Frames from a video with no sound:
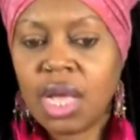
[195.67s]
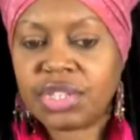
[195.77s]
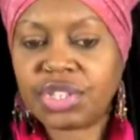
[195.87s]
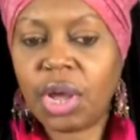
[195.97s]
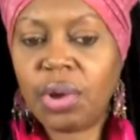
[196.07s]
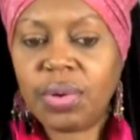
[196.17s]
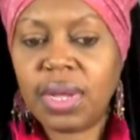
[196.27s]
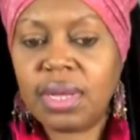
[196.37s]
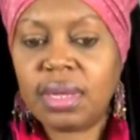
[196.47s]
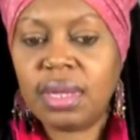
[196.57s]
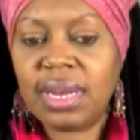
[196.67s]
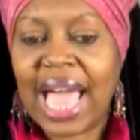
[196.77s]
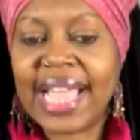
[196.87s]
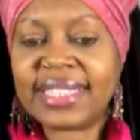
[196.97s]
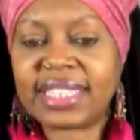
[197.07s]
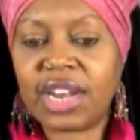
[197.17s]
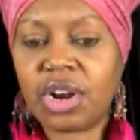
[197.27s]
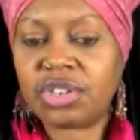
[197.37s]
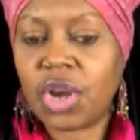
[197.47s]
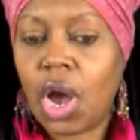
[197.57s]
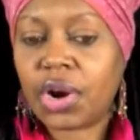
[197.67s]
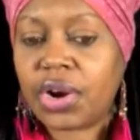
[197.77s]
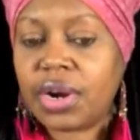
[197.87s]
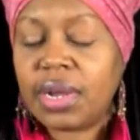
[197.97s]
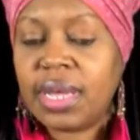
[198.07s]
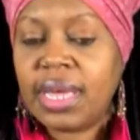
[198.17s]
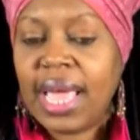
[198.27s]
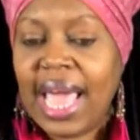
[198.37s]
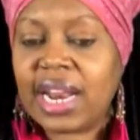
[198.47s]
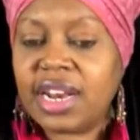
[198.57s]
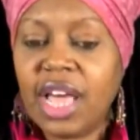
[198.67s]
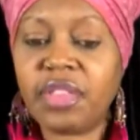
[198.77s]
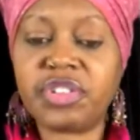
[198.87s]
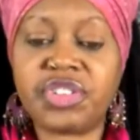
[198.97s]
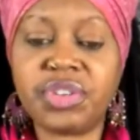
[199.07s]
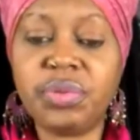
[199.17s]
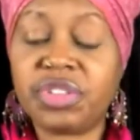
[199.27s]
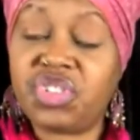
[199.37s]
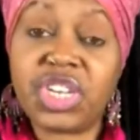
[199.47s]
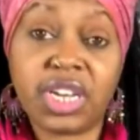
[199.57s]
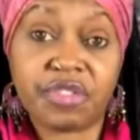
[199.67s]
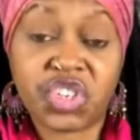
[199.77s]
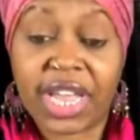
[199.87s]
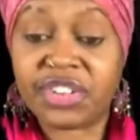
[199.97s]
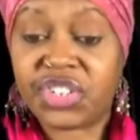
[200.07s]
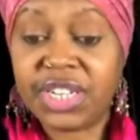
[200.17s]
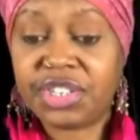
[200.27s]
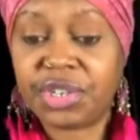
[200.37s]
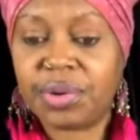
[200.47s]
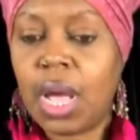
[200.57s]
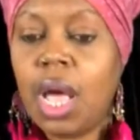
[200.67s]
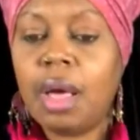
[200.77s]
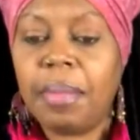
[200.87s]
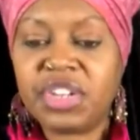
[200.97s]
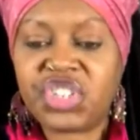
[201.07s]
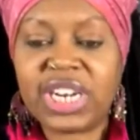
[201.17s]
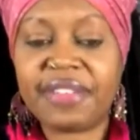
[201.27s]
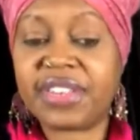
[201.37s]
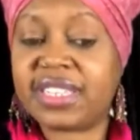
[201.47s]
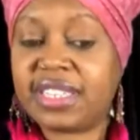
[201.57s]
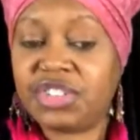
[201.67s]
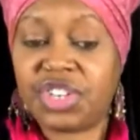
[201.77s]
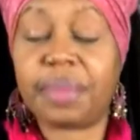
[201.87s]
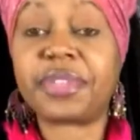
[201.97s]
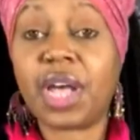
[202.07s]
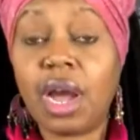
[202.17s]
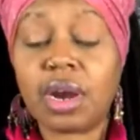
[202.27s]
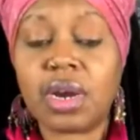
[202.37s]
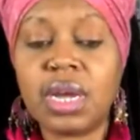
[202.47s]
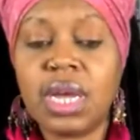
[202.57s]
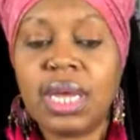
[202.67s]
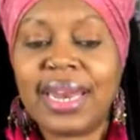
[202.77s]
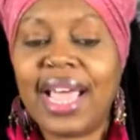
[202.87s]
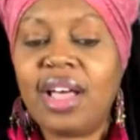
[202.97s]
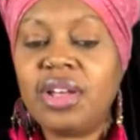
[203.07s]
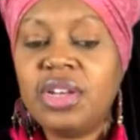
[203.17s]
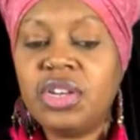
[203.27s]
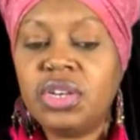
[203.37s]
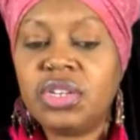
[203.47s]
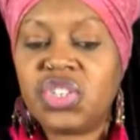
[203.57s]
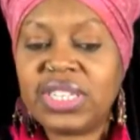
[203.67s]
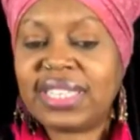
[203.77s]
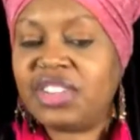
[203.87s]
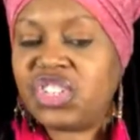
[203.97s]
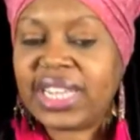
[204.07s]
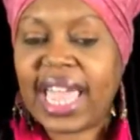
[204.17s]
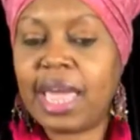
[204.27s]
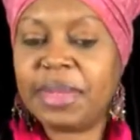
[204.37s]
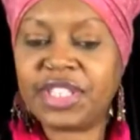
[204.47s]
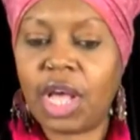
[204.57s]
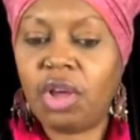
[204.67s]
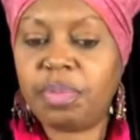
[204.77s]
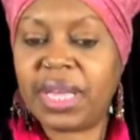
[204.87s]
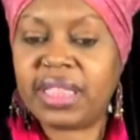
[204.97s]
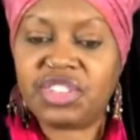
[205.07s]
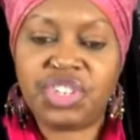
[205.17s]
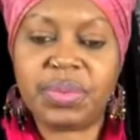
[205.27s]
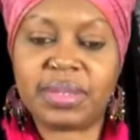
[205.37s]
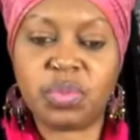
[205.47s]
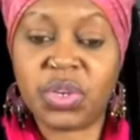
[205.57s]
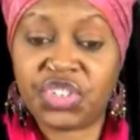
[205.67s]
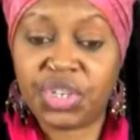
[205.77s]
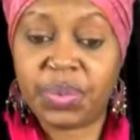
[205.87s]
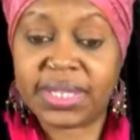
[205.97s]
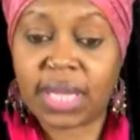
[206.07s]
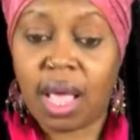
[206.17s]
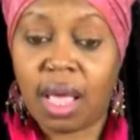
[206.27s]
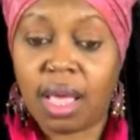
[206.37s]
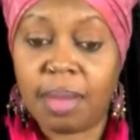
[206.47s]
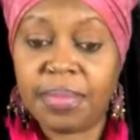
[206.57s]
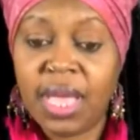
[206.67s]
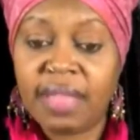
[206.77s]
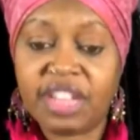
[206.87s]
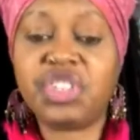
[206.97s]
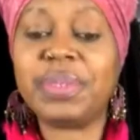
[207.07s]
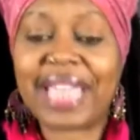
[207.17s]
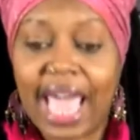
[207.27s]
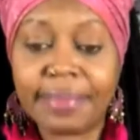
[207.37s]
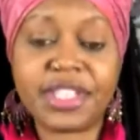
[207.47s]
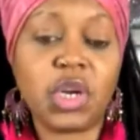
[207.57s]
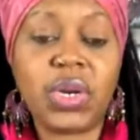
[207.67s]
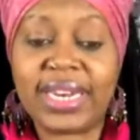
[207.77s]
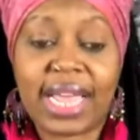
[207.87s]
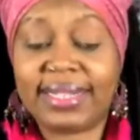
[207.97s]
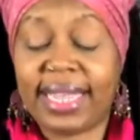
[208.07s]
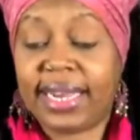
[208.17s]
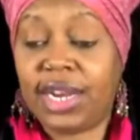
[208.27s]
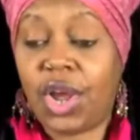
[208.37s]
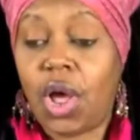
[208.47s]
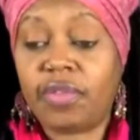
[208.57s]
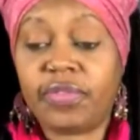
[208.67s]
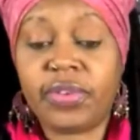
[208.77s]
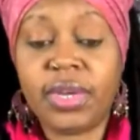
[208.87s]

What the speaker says: so Lion said her daughter had another suit that she could have changed into, but she left the decision up to her. Now, she said she came and told me that she was absolutely not taking it off.